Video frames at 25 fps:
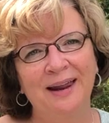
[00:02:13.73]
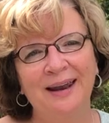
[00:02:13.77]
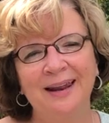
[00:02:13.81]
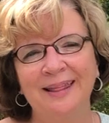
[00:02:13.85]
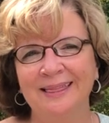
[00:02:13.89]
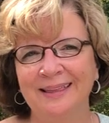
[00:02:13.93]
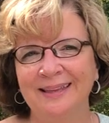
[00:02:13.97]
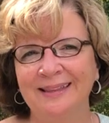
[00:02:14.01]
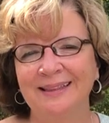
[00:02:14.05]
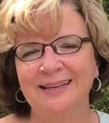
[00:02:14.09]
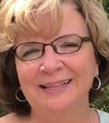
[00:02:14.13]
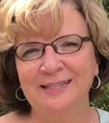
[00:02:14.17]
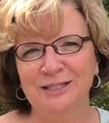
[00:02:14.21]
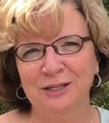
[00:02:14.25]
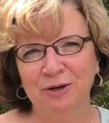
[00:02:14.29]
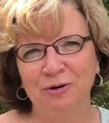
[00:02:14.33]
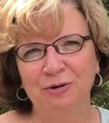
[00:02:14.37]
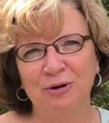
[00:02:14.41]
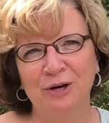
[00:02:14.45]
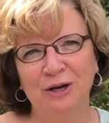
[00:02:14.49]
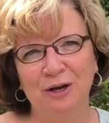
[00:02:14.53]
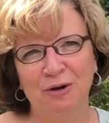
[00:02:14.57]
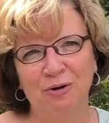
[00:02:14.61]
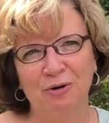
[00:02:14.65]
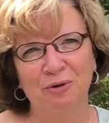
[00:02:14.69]
And I think that's a
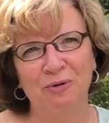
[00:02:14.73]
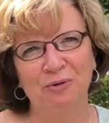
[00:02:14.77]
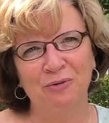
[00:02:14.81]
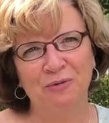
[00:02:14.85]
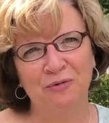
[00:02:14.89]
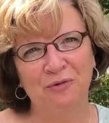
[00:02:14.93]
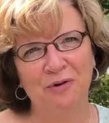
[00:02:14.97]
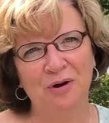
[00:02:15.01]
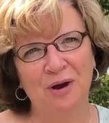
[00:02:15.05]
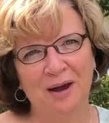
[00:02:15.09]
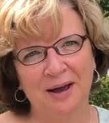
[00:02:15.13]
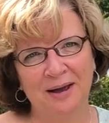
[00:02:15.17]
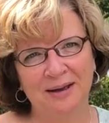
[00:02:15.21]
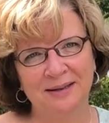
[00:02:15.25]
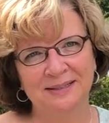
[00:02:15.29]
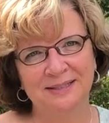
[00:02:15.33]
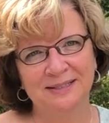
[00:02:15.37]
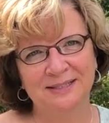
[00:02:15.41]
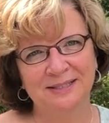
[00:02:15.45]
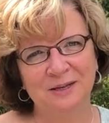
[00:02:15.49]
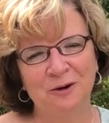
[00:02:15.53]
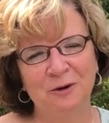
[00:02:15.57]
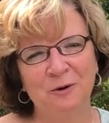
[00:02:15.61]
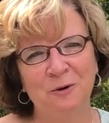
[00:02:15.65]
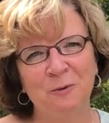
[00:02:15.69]
great goal for us.
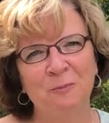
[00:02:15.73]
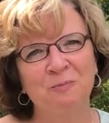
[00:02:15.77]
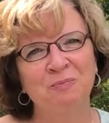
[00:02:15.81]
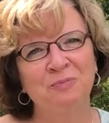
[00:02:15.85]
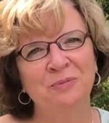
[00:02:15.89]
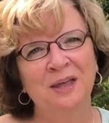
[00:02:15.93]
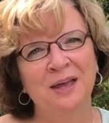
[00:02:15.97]
So